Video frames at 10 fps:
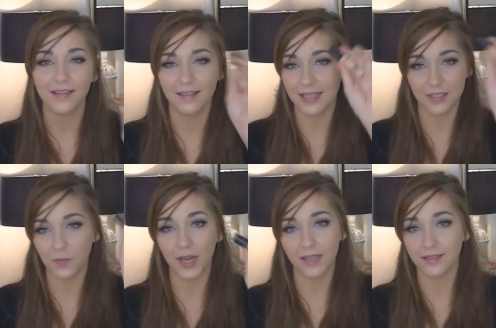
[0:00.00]
this
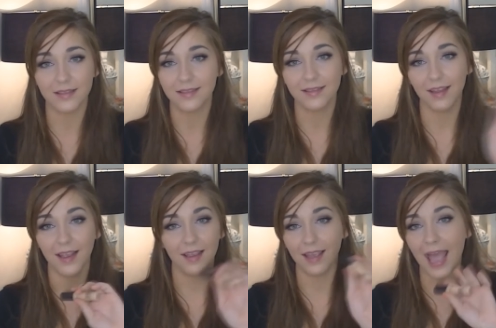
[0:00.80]
wins.
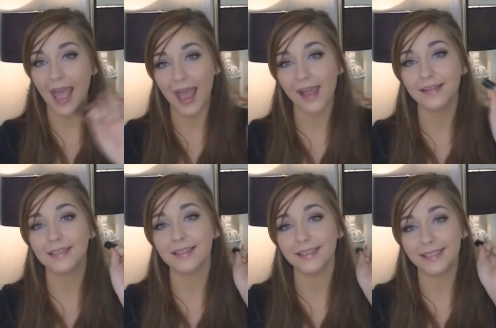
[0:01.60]
Like, hands